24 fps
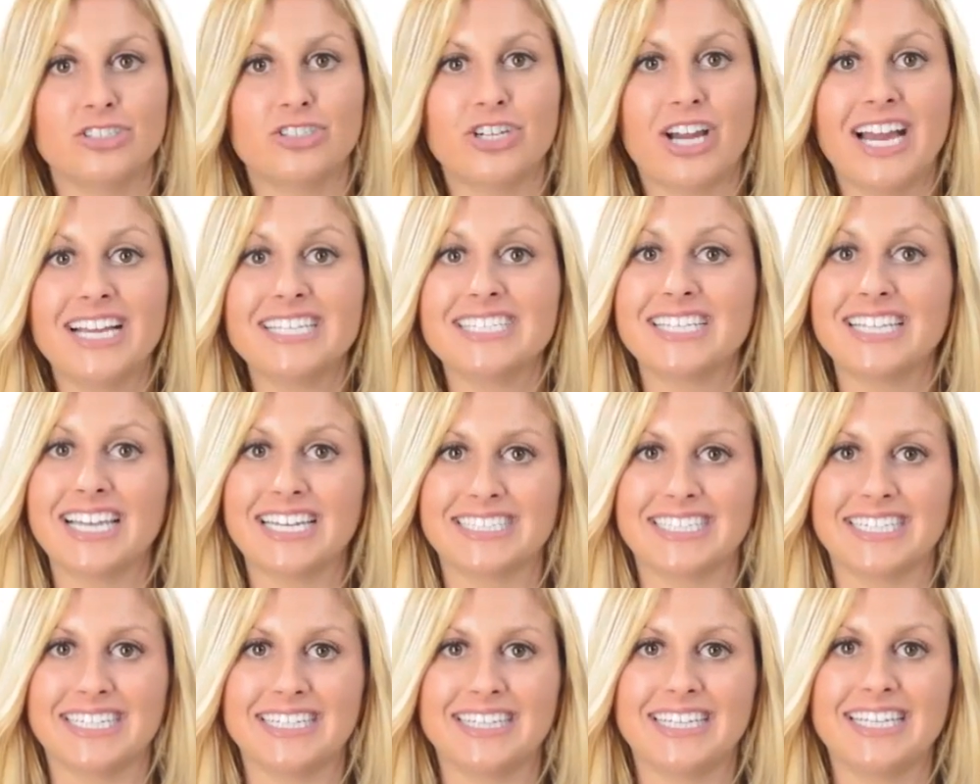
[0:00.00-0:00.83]
Try
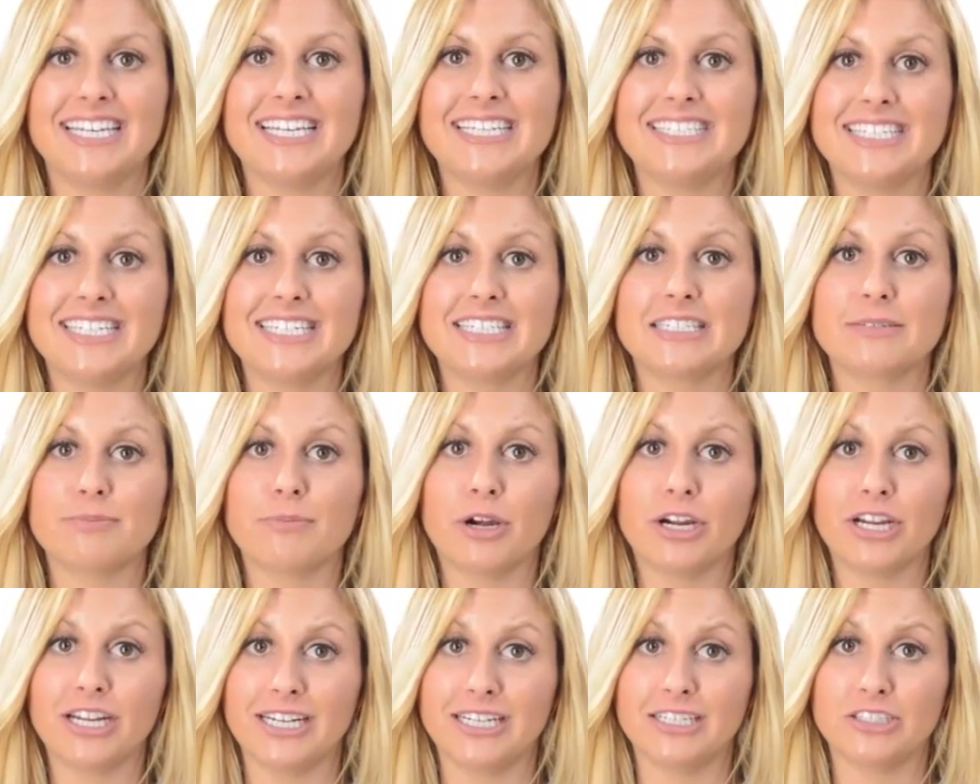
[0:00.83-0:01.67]
selecting the easiest
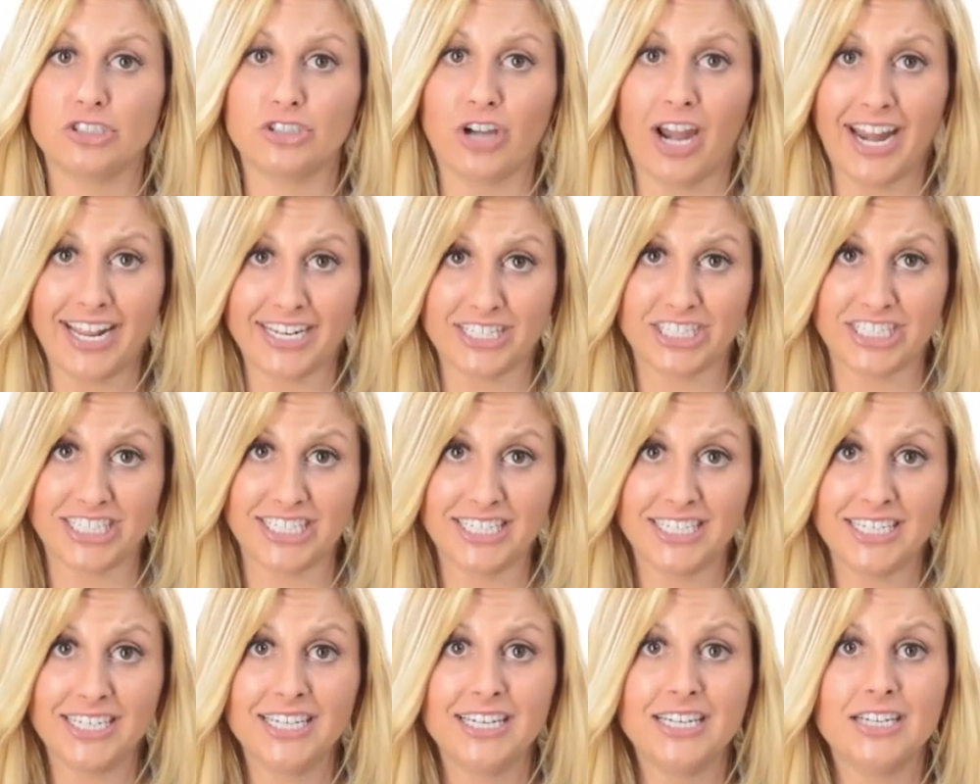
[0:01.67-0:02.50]
marketing
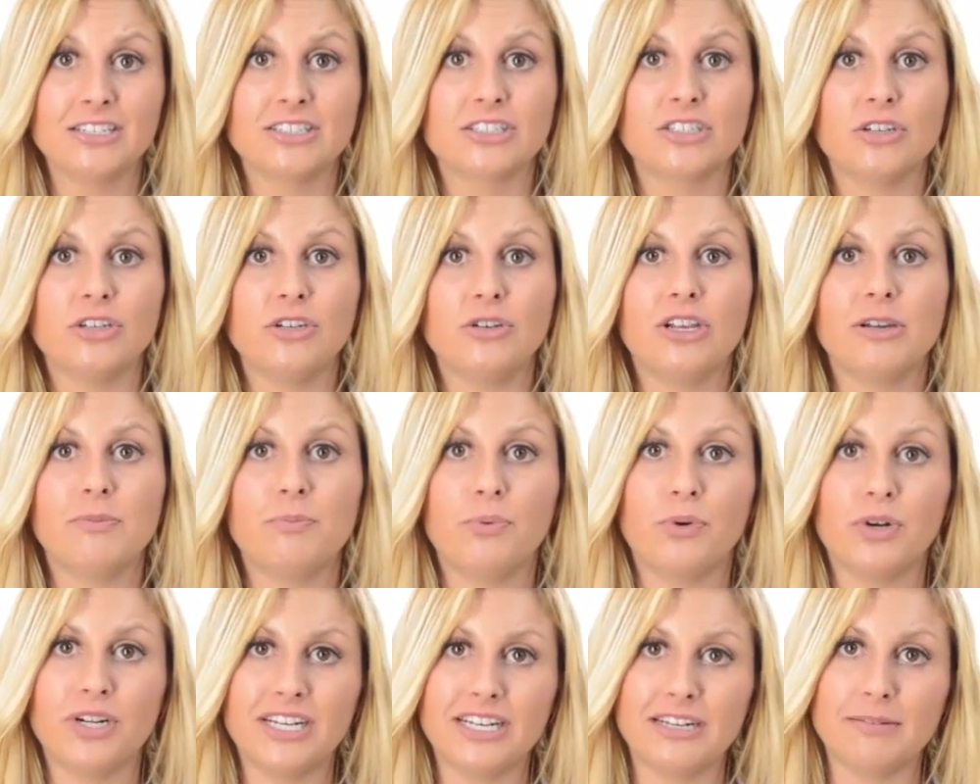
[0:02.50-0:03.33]
strategy so you can
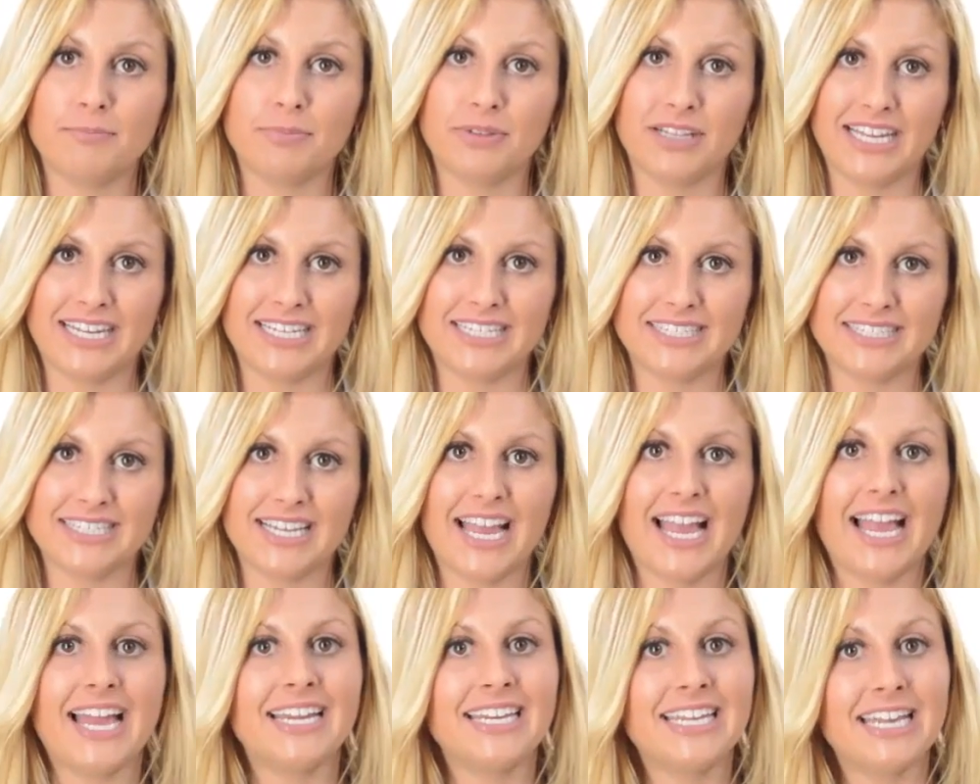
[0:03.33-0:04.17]
put it in place
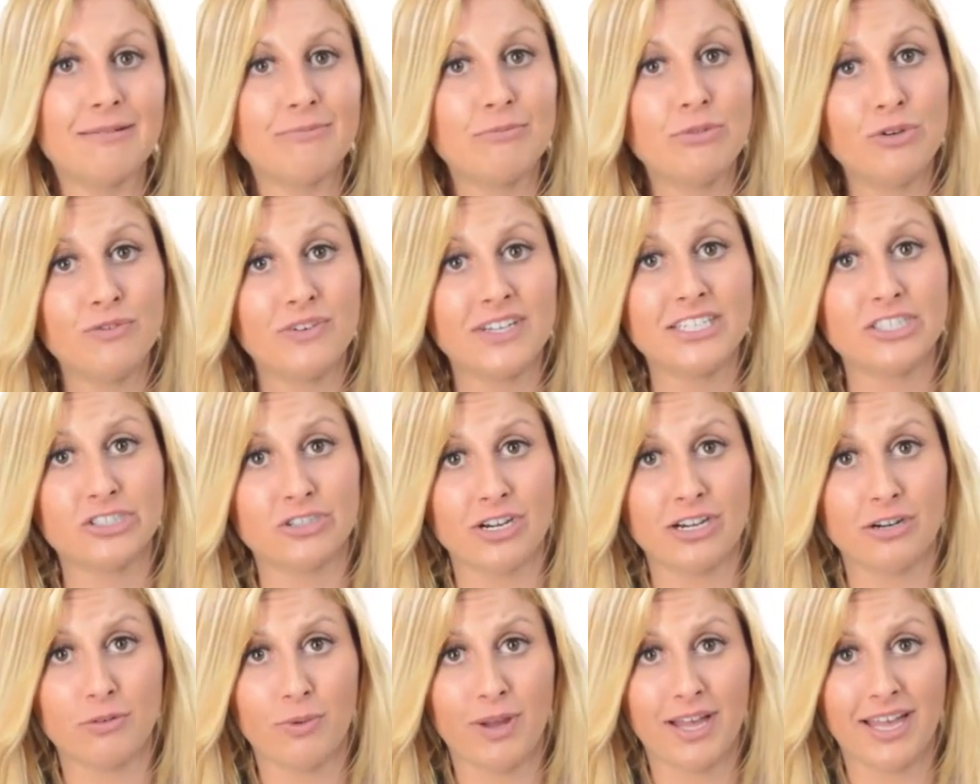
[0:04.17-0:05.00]
and get moving
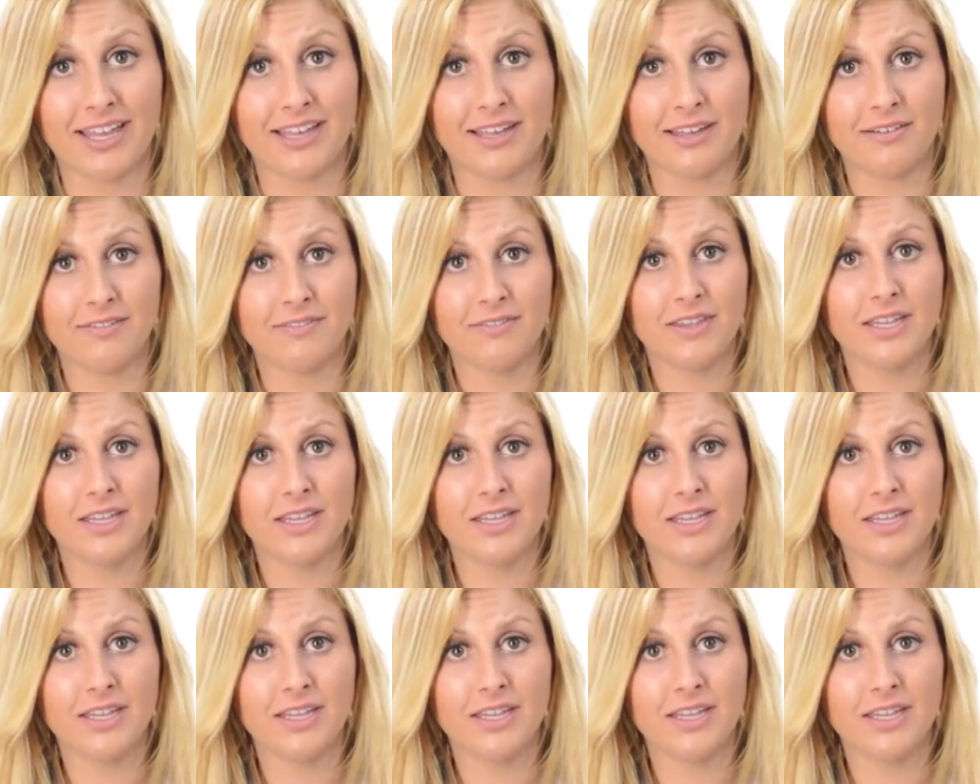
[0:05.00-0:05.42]
straight away.